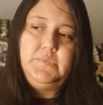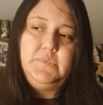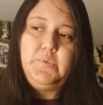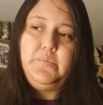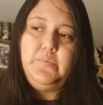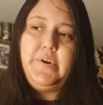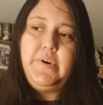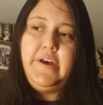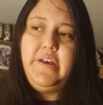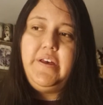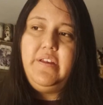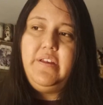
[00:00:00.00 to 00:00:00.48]

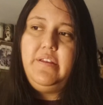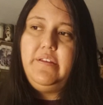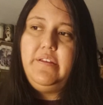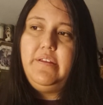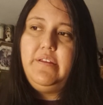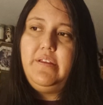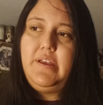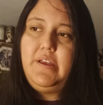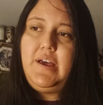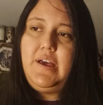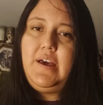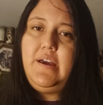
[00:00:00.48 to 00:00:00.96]

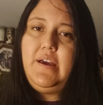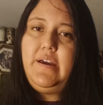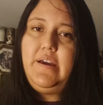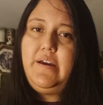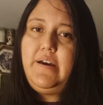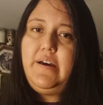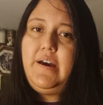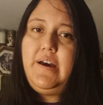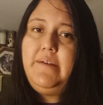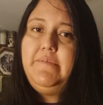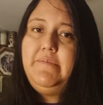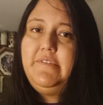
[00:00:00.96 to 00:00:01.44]
well,
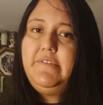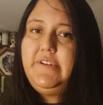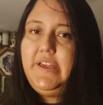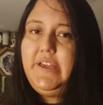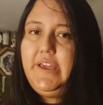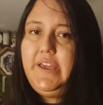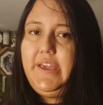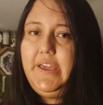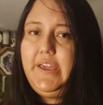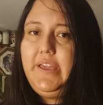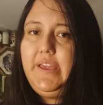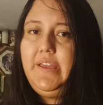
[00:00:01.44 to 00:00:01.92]
I'm
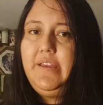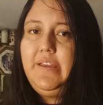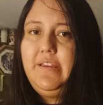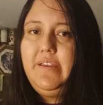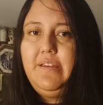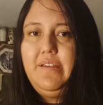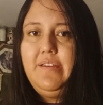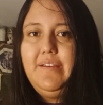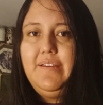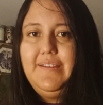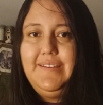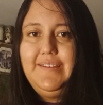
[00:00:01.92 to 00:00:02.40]
okay,
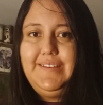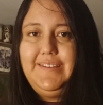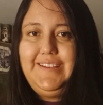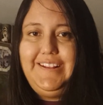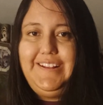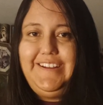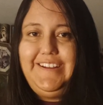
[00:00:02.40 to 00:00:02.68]
you know?